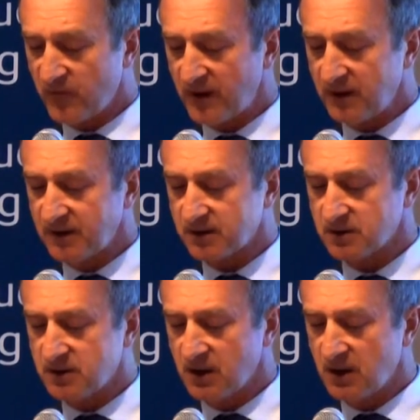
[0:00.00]

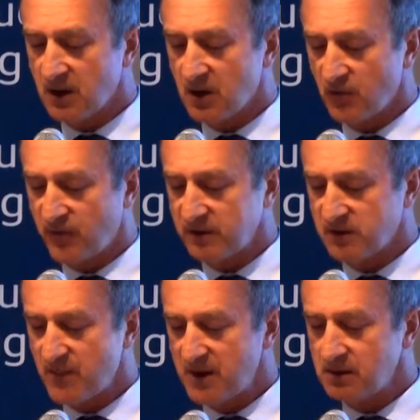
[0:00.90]
faced the
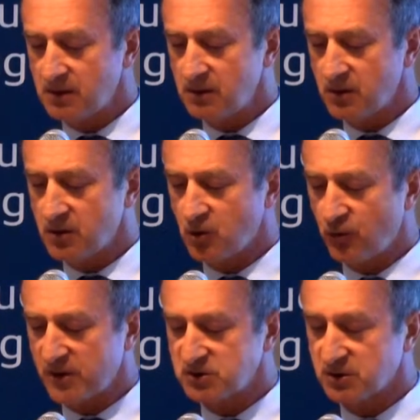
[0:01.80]
fundamental
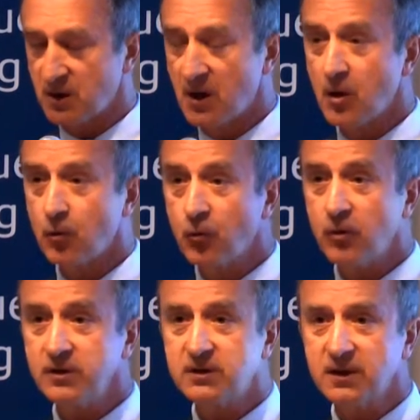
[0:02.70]
question:
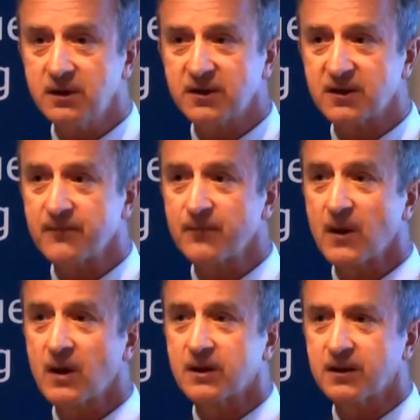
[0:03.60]
would this
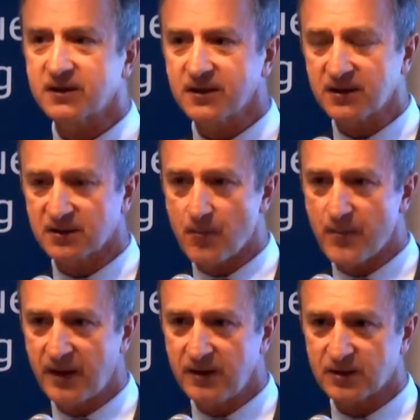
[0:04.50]
system
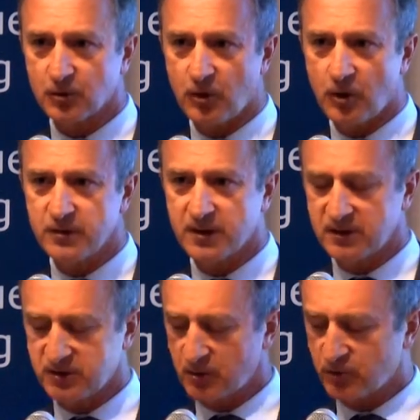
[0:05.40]
based on
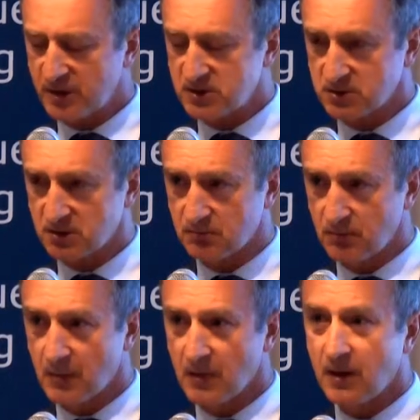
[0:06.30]
integration
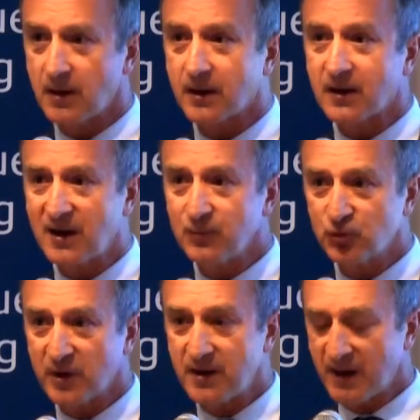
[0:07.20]
come
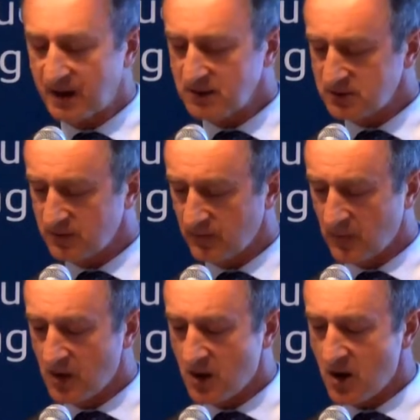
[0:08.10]
to an end
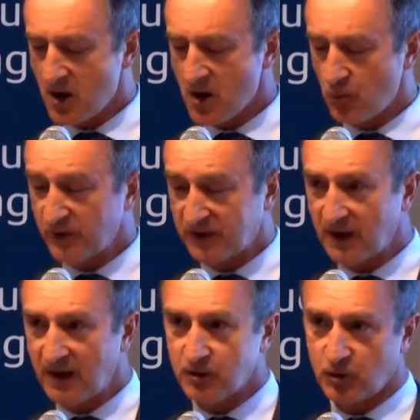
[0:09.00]
with
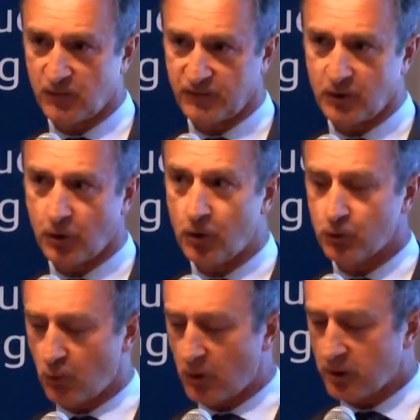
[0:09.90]
the end of the Cold
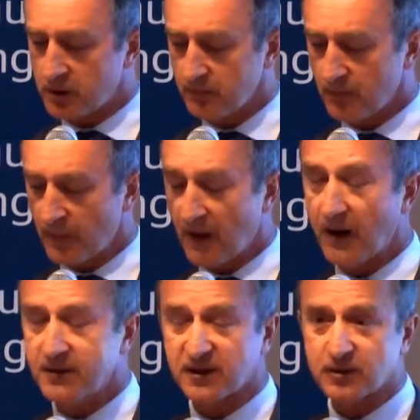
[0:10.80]
War,
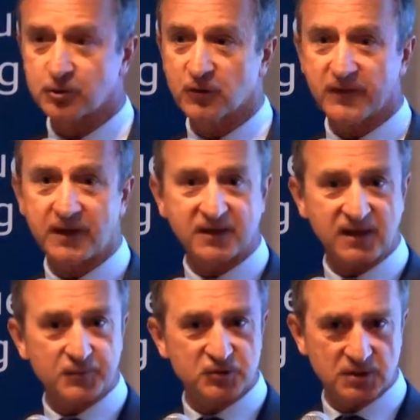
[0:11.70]
as a sort of
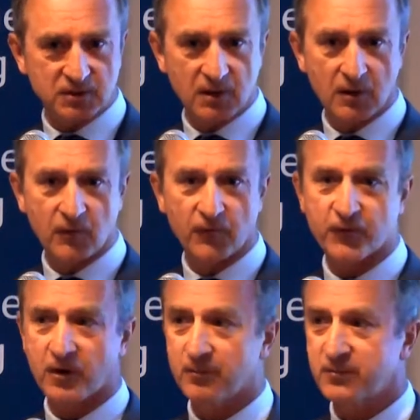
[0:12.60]
exception
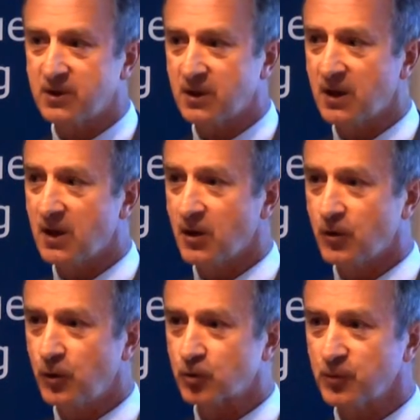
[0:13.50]
from the
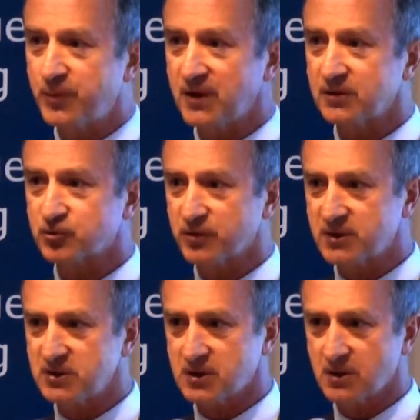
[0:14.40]
European
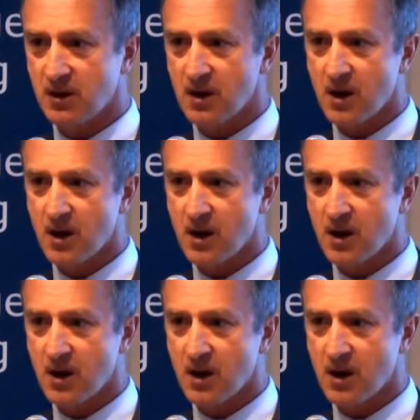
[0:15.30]
tradition